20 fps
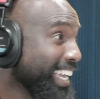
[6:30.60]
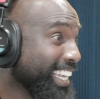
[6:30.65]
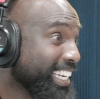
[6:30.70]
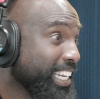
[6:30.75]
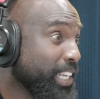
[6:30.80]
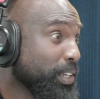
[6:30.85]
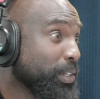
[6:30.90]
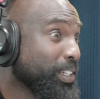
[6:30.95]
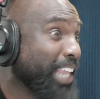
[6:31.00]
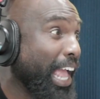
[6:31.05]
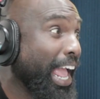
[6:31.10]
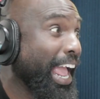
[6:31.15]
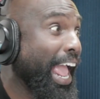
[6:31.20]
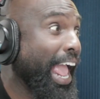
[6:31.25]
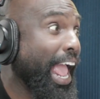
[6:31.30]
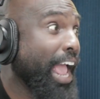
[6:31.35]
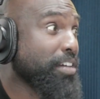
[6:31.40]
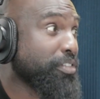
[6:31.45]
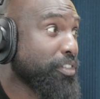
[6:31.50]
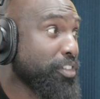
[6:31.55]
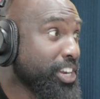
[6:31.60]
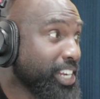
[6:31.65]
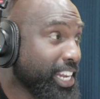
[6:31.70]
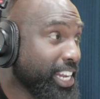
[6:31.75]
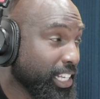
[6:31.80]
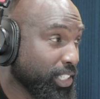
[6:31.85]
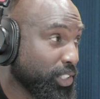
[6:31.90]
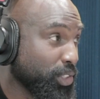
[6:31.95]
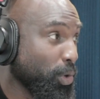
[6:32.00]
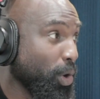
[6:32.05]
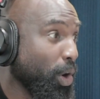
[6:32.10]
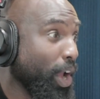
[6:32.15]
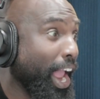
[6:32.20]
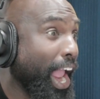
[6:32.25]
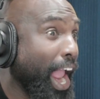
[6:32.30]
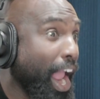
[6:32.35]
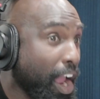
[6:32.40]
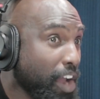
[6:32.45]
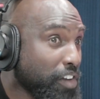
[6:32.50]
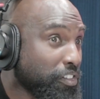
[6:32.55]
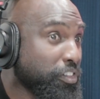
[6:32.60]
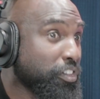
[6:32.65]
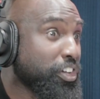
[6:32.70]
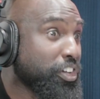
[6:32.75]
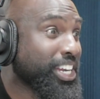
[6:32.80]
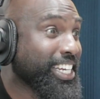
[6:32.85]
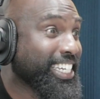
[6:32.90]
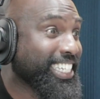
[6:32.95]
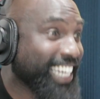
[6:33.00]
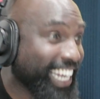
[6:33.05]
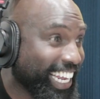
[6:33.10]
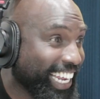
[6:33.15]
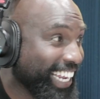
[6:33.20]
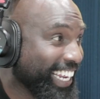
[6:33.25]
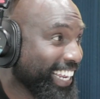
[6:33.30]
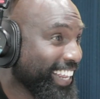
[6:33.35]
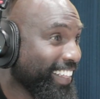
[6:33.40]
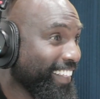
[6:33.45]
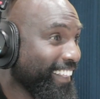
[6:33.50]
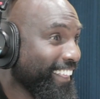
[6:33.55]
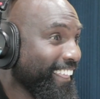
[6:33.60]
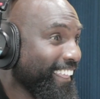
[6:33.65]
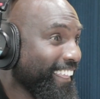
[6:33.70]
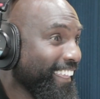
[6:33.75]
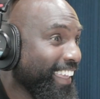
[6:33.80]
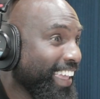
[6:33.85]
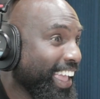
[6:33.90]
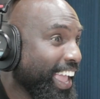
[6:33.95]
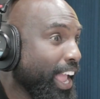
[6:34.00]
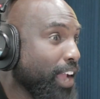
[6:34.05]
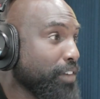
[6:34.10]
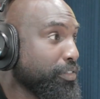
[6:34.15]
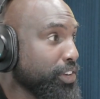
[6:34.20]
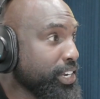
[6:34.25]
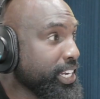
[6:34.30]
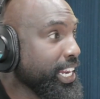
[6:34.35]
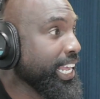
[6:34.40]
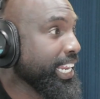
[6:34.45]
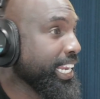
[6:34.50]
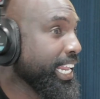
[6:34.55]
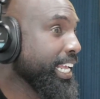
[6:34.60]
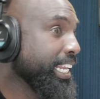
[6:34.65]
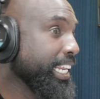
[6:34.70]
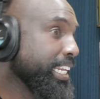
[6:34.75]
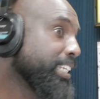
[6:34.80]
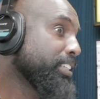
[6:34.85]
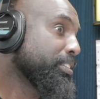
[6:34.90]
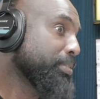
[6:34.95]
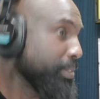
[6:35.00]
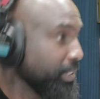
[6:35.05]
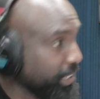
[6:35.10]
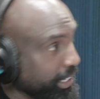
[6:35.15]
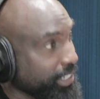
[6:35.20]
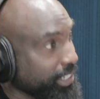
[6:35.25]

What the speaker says: Yeah, every day. So every day they need